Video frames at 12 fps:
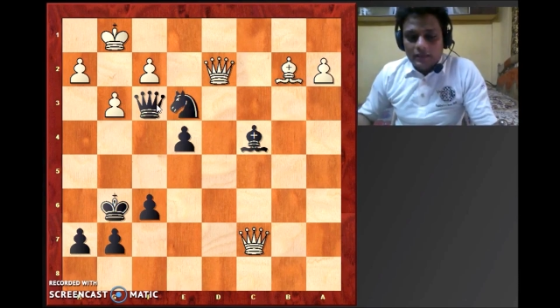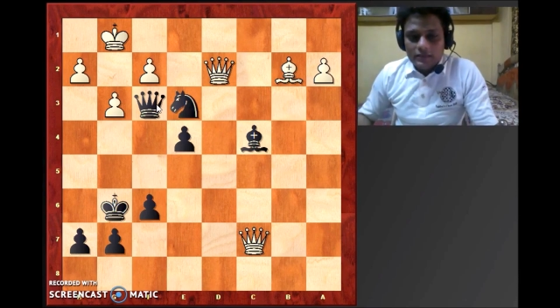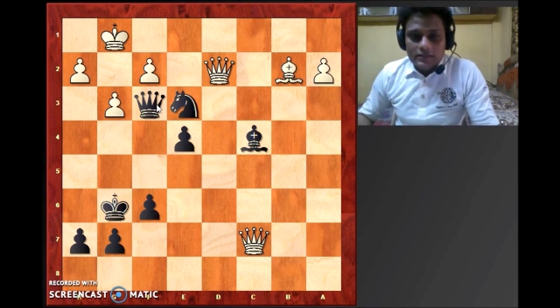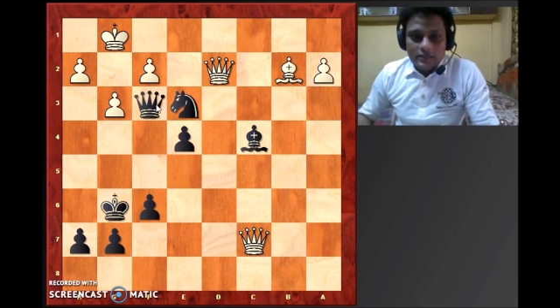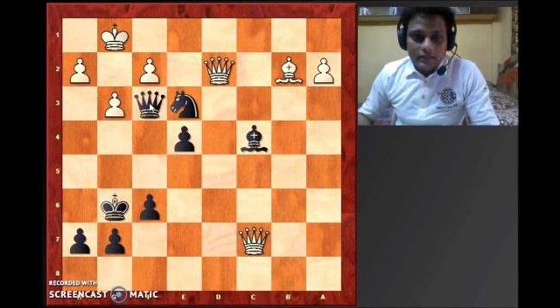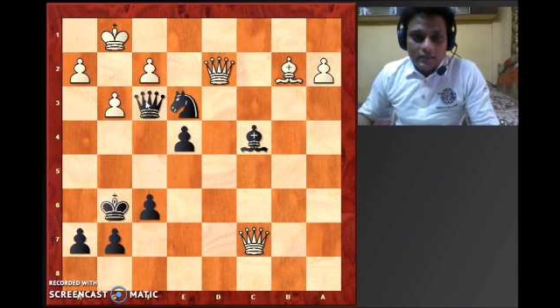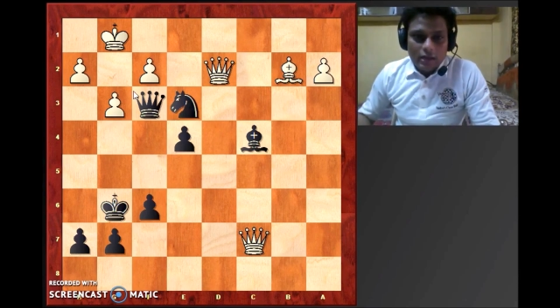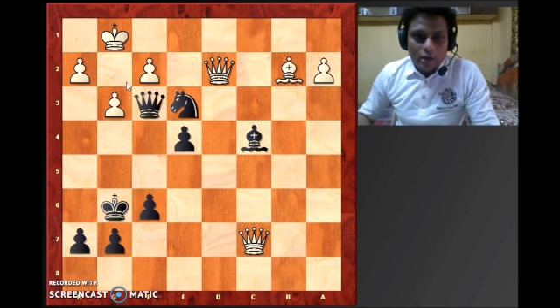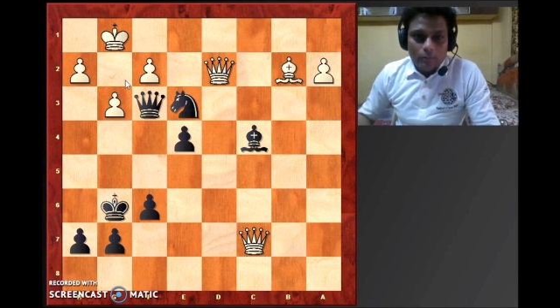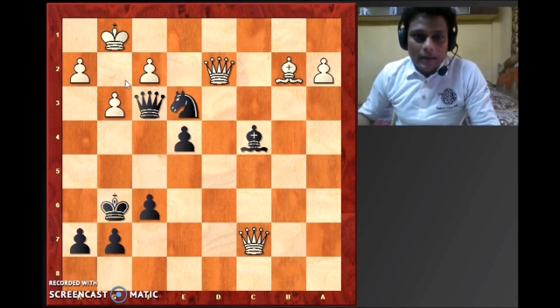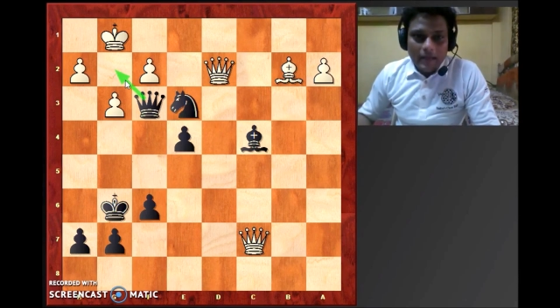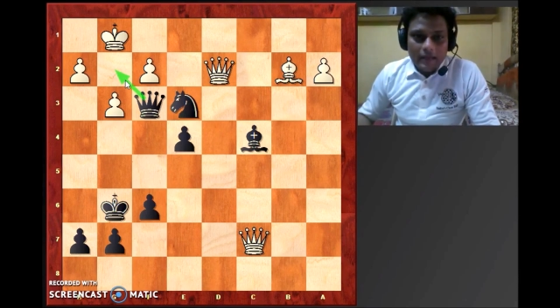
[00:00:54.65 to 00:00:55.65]
is that now
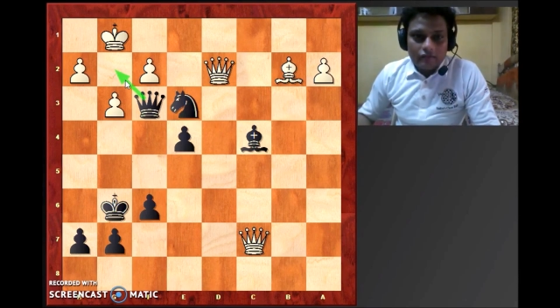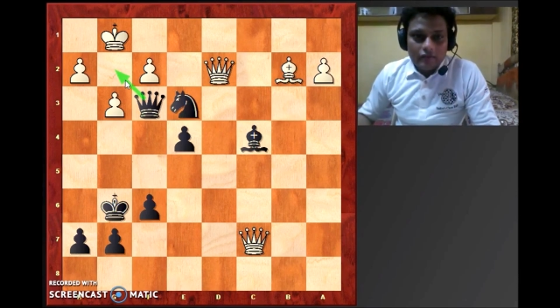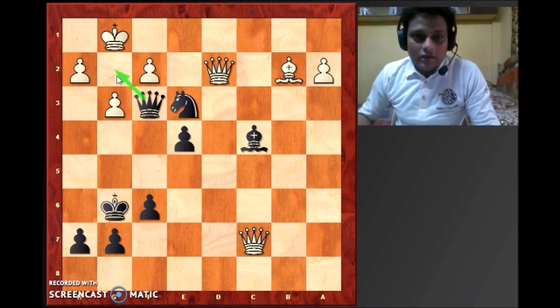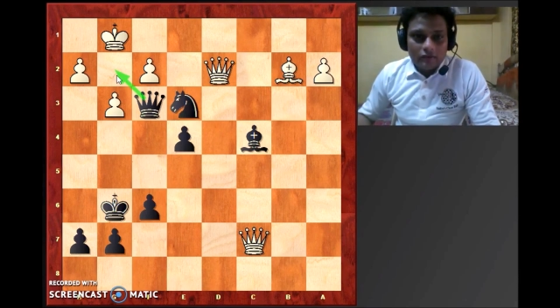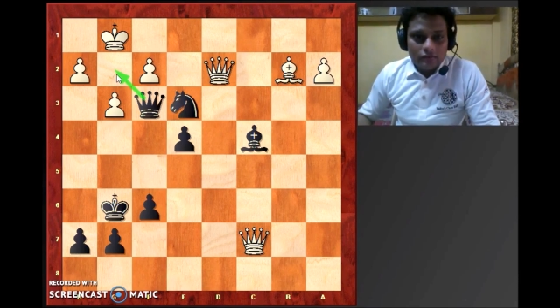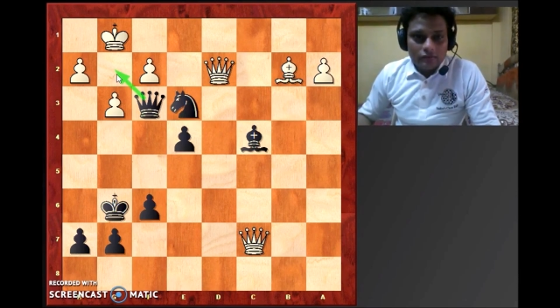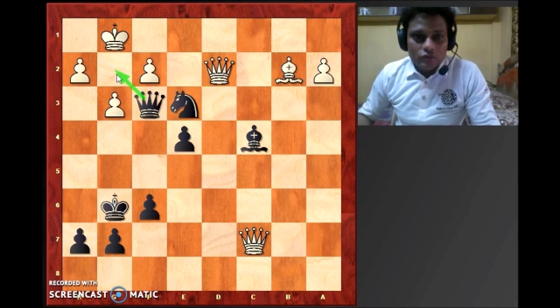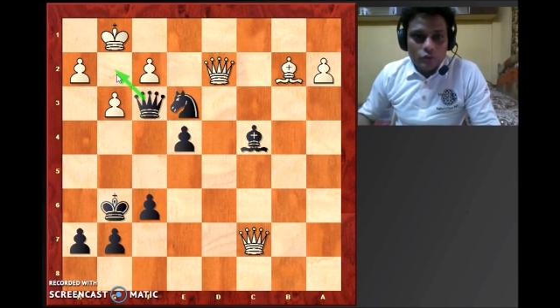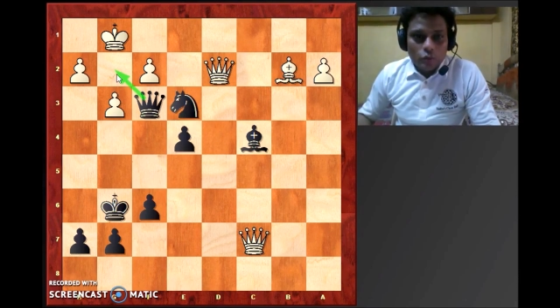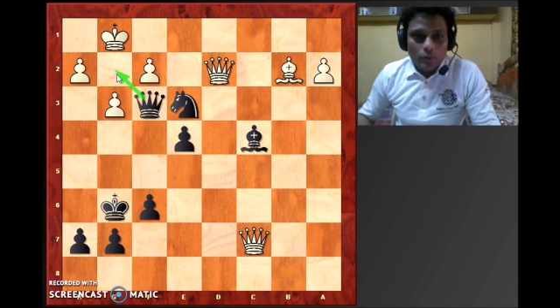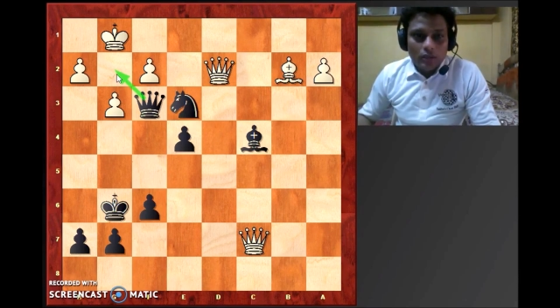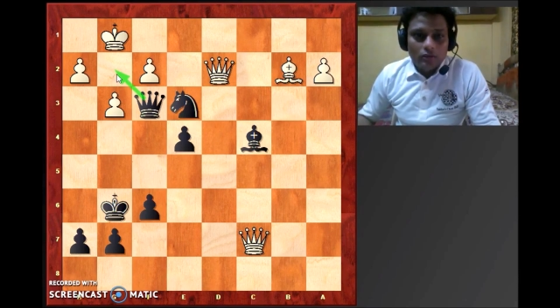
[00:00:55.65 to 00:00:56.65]
black threatens
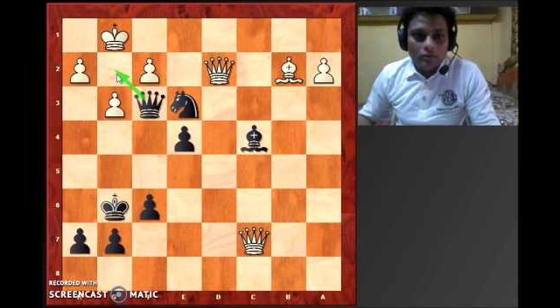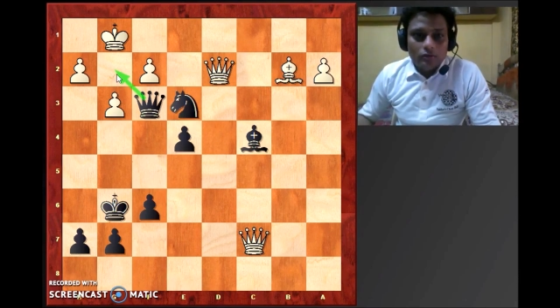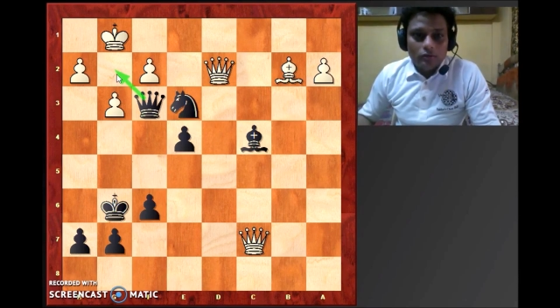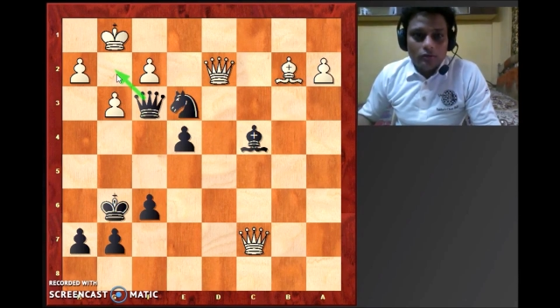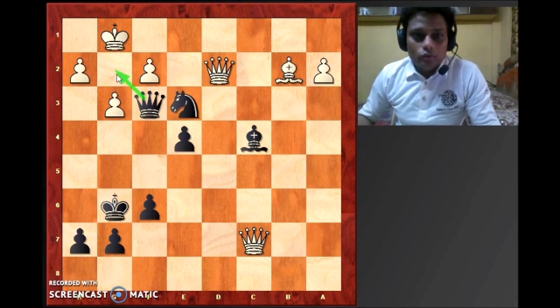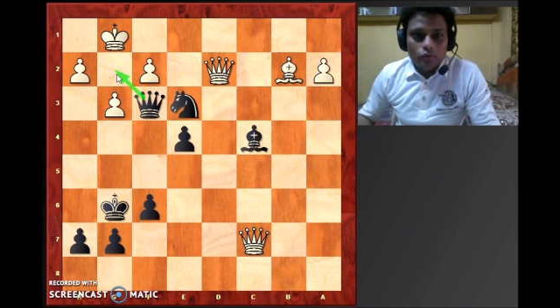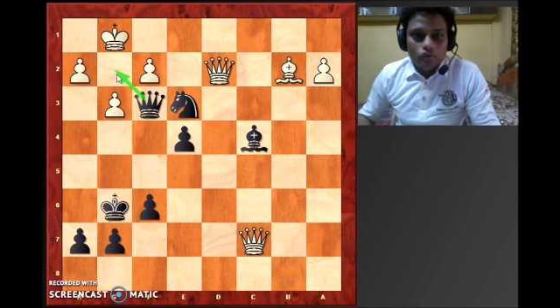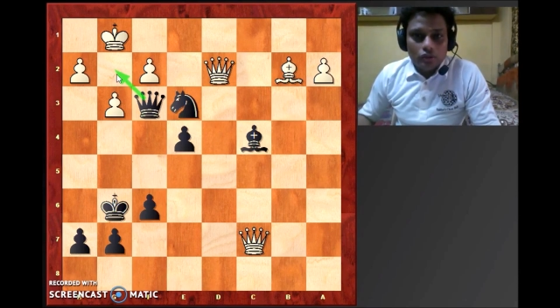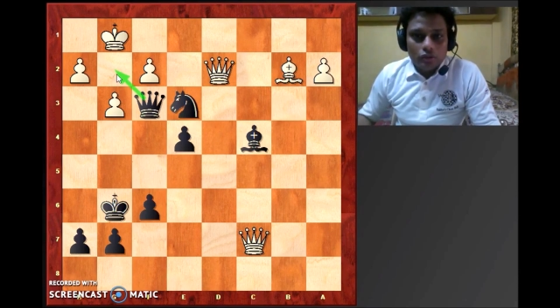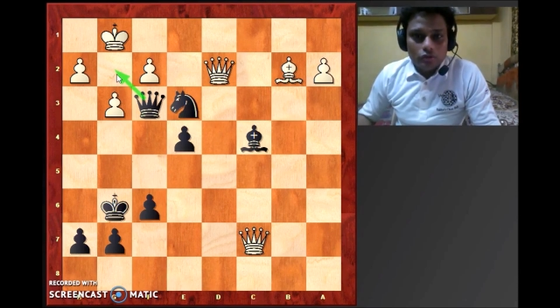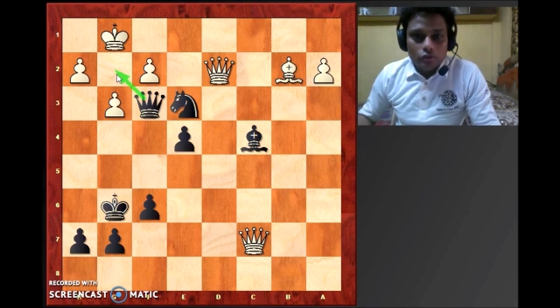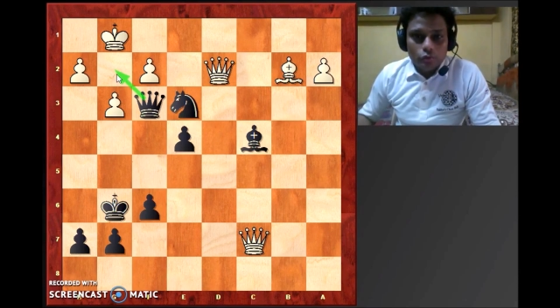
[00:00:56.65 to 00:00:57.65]
queen to
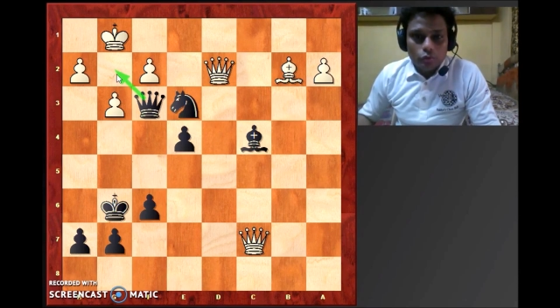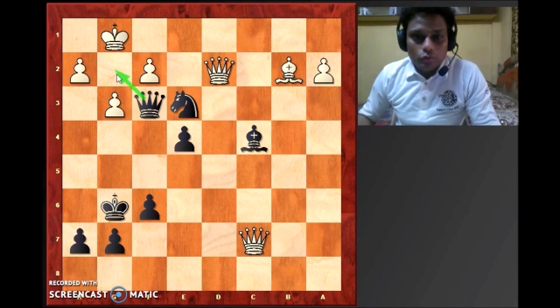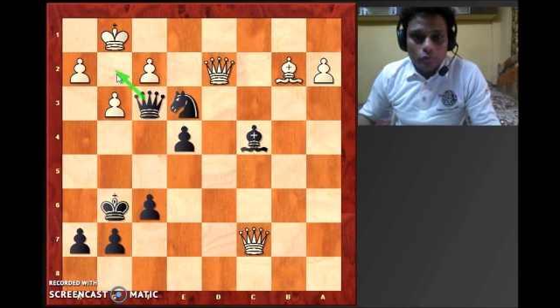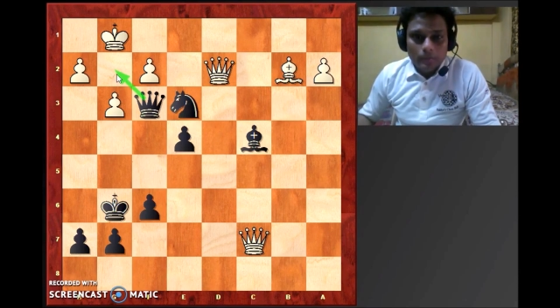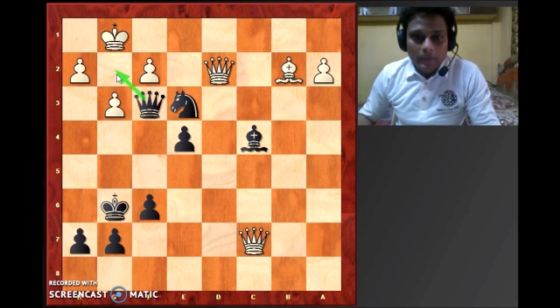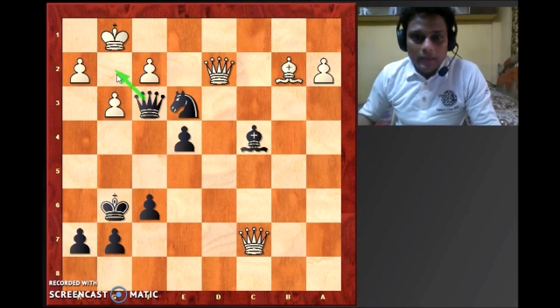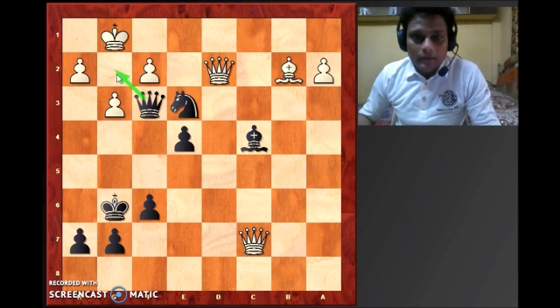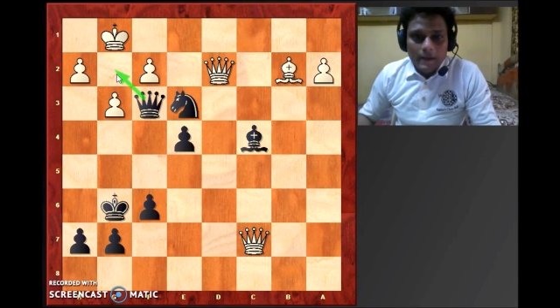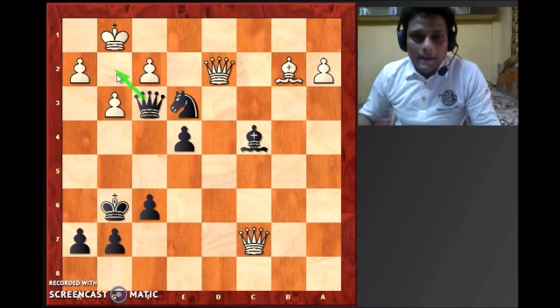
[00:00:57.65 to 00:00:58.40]
g2 mate.